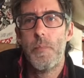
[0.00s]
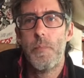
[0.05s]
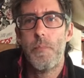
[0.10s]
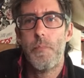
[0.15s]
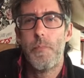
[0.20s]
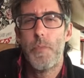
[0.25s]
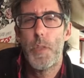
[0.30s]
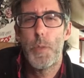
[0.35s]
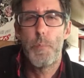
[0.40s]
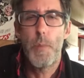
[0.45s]

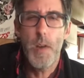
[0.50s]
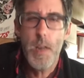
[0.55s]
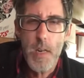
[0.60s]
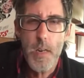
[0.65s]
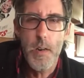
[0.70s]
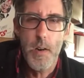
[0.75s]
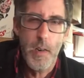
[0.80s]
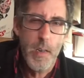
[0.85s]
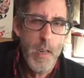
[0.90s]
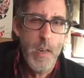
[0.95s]
spinning
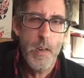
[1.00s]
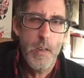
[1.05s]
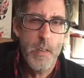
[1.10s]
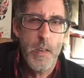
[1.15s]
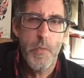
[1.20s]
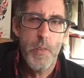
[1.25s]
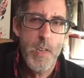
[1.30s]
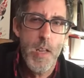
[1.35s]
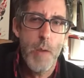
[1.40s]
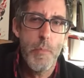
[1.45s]
your gears
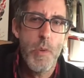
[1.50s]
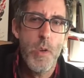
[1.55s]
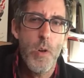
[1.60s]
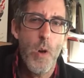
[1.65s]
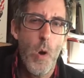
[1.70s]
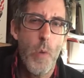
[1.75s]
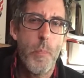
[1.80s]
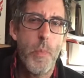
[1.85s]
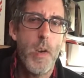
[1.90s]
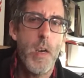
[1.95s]
every time you
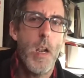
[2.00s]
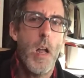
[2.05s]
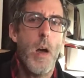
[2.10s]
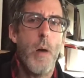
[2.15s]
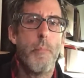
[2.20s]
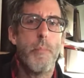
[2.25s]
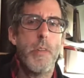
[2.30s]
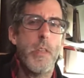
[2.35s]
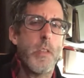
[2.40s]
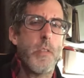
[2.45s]
open it
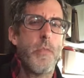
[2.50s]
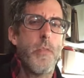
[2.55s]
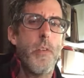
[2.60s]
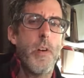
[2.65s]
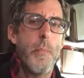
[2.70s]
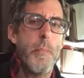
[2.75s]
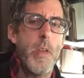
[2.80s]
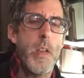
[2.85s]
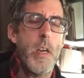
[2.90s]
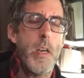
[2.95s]
up just for a
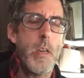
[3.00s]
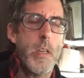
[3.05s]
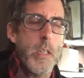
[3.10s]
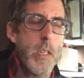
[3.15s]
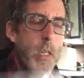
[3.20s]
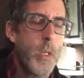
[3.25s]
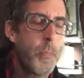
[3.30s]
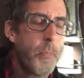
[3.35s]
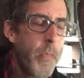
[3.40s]
minute or two,